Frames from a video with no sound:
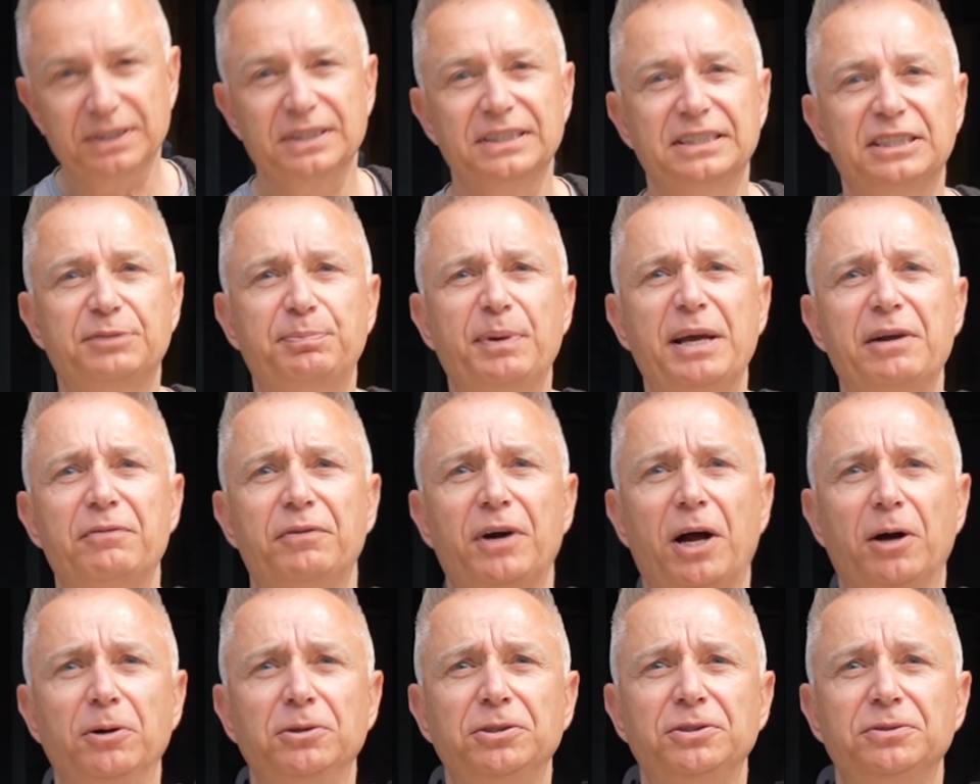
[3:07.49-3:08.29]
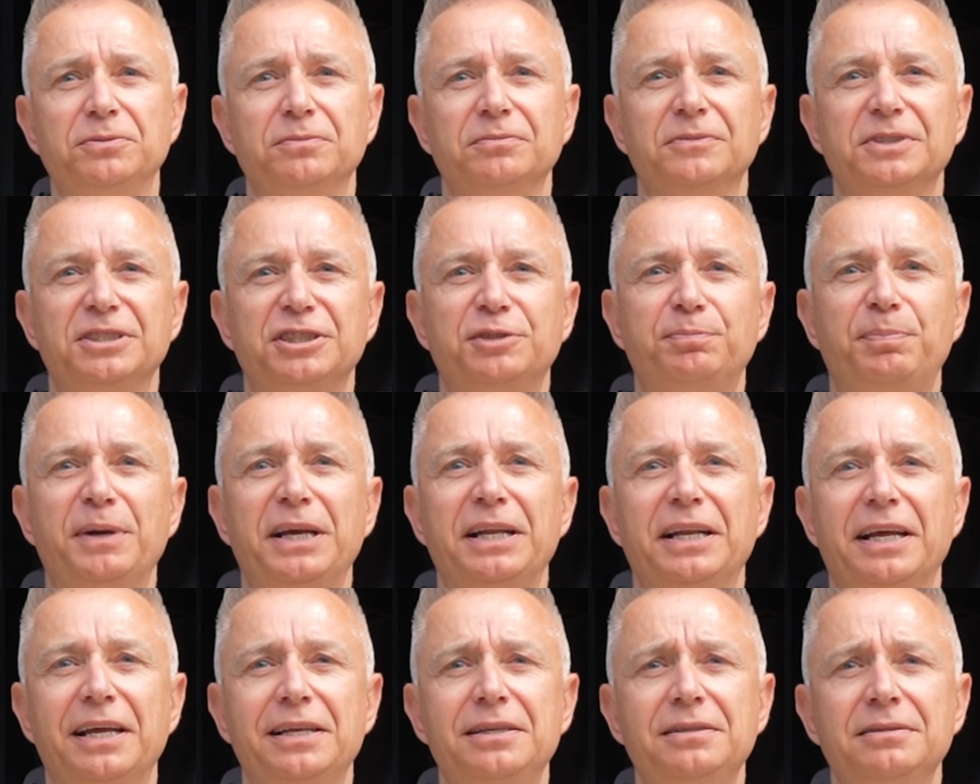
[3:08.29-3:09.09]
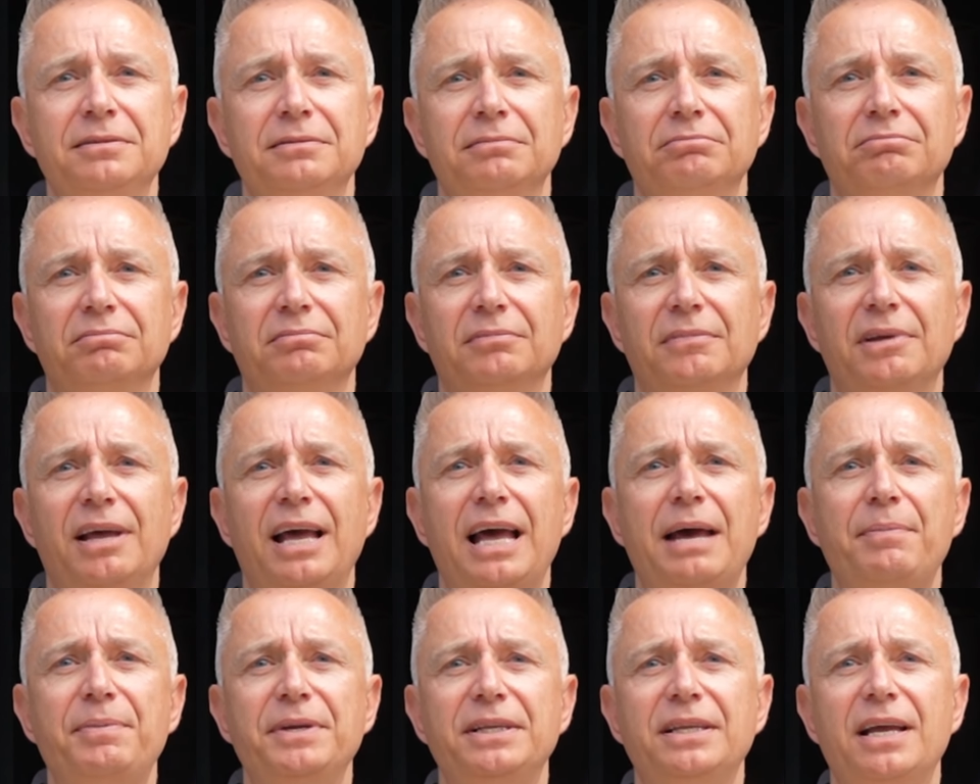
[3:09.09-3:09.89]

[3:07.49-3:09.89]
spit roast, spinning, happy